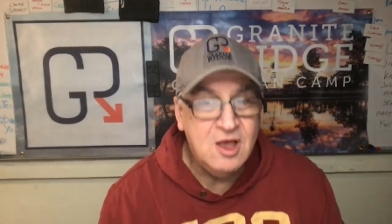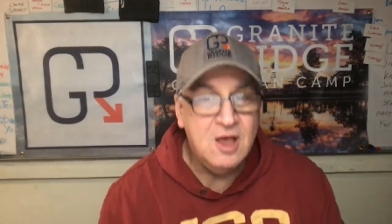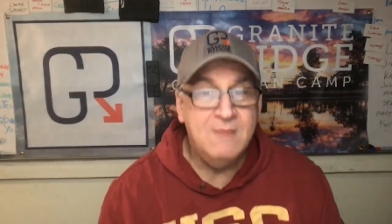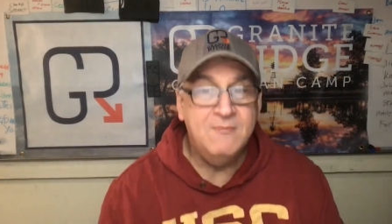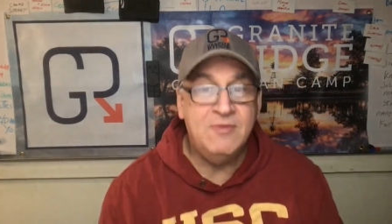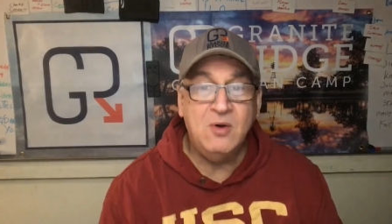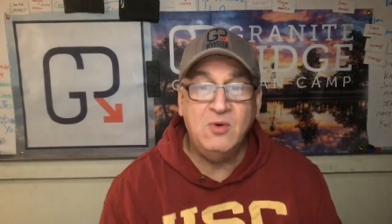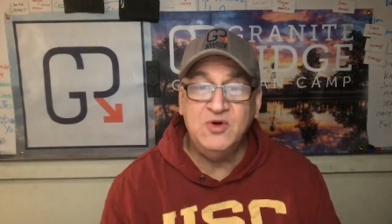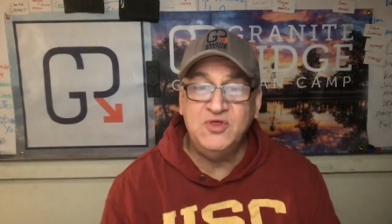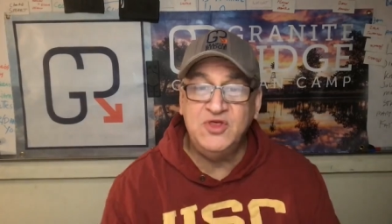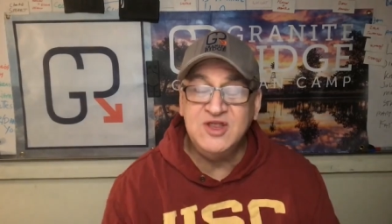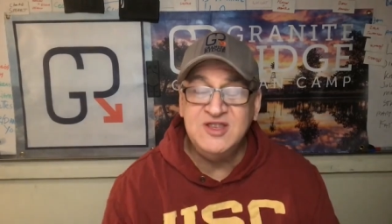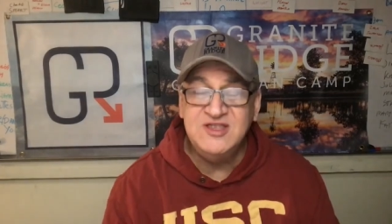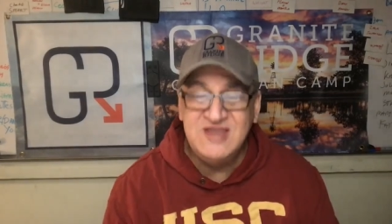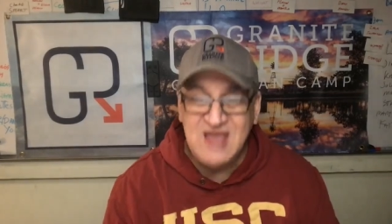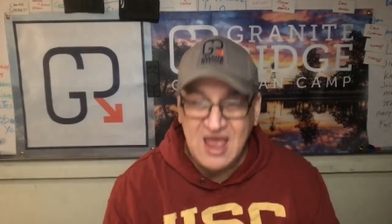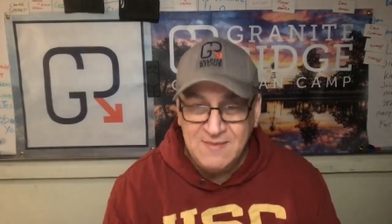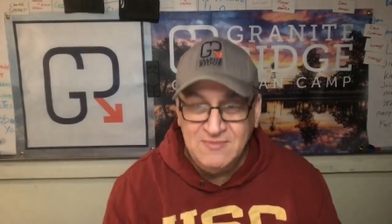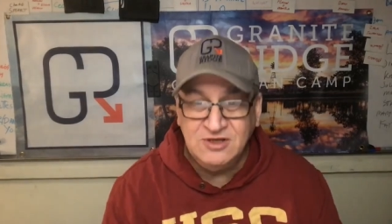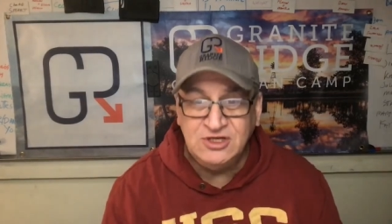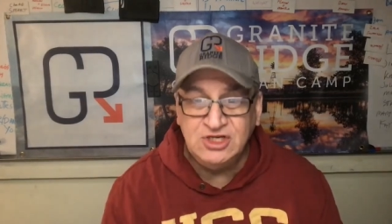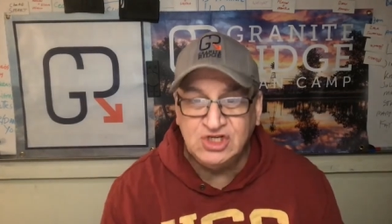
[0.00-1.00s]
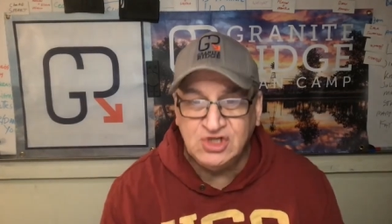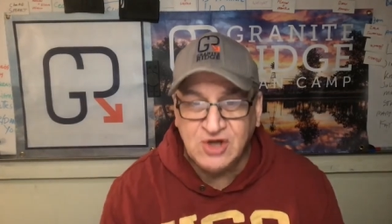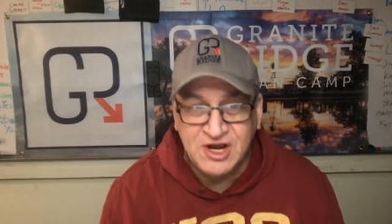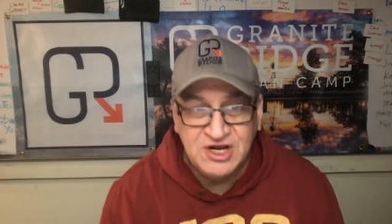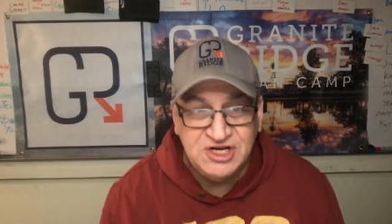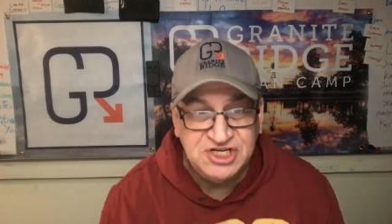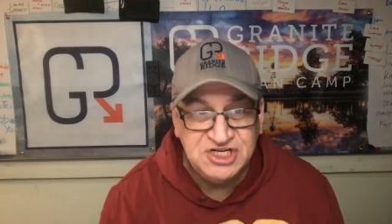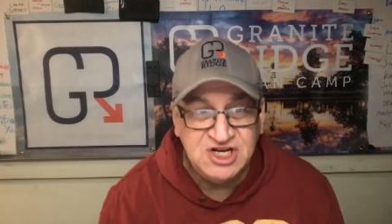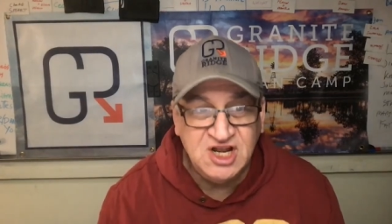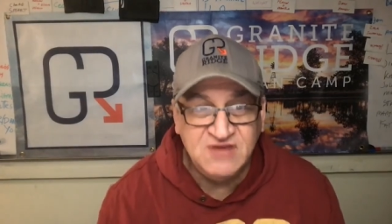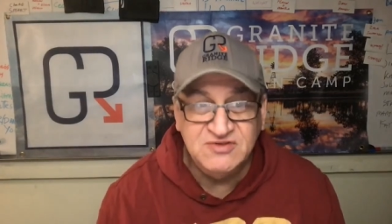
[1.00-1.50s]
but with a
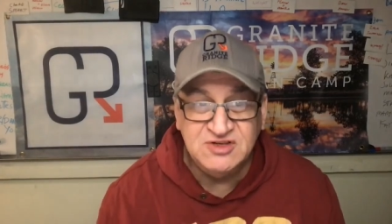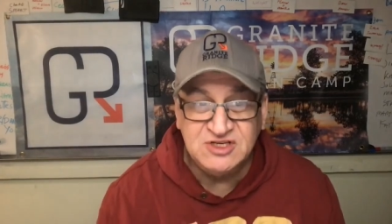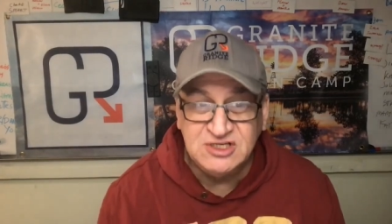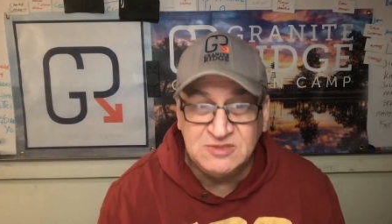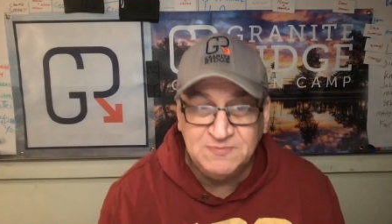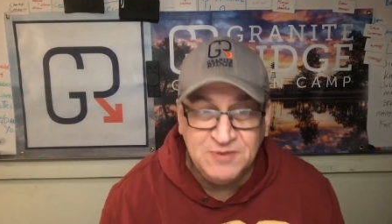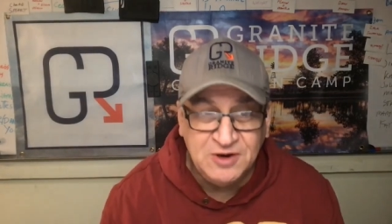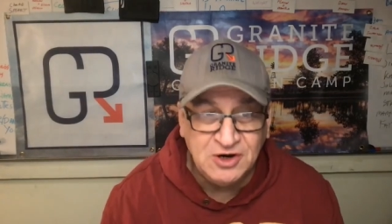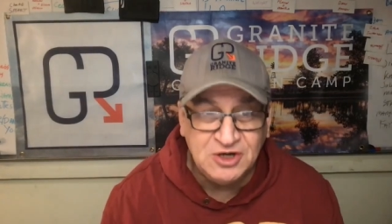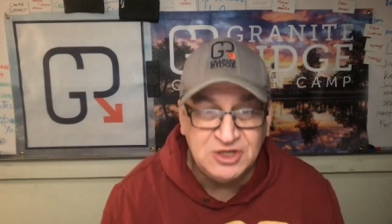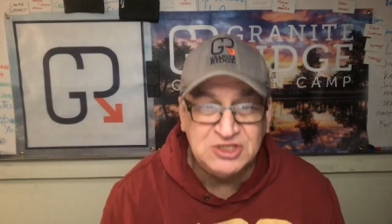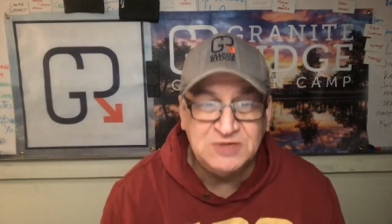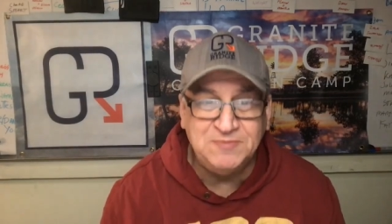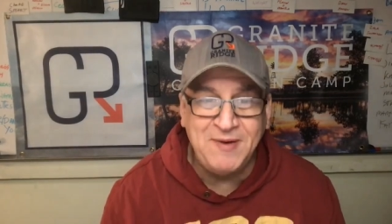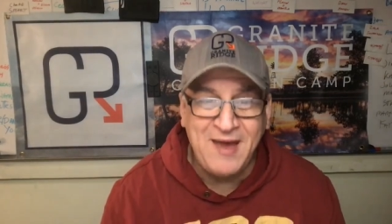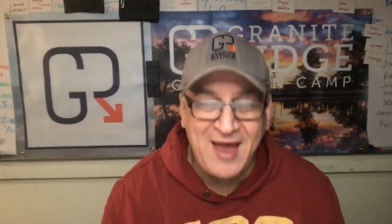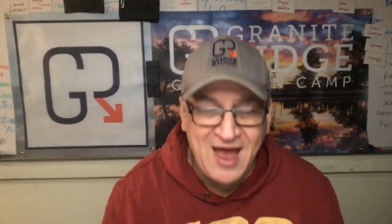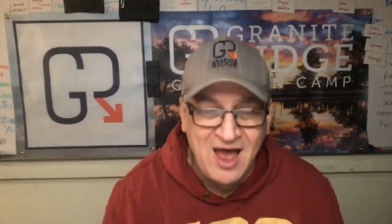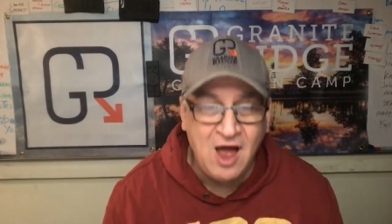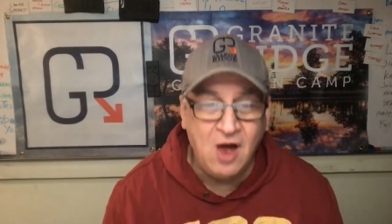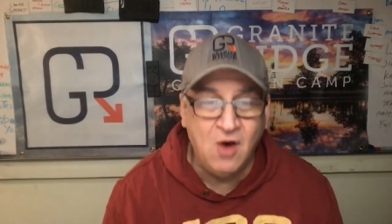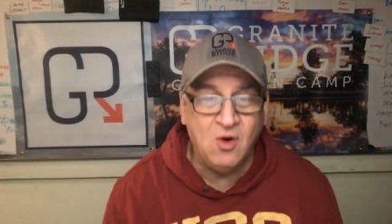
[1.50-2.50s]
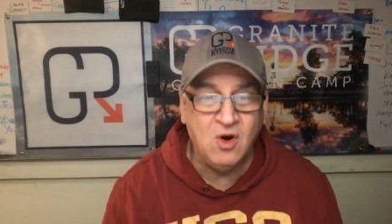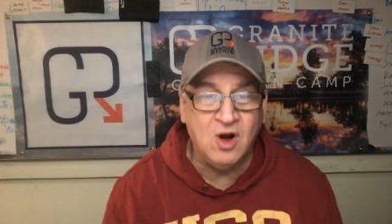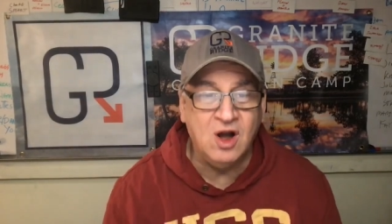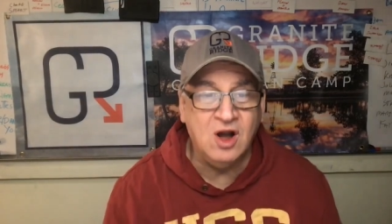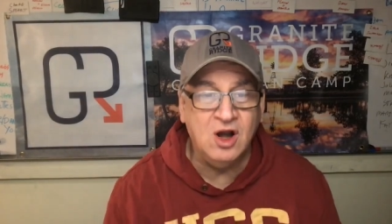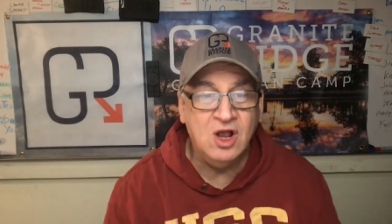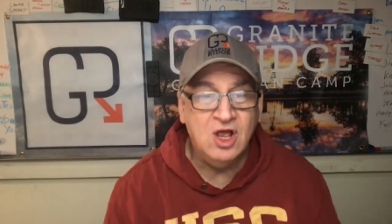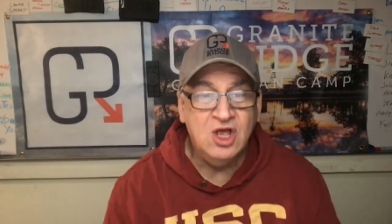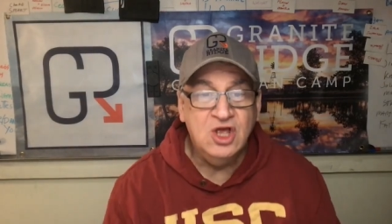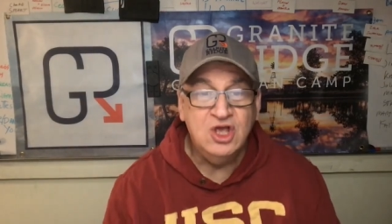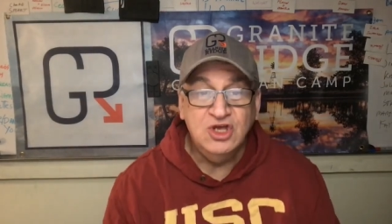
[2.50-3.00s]
demonstration of the Spirit's power,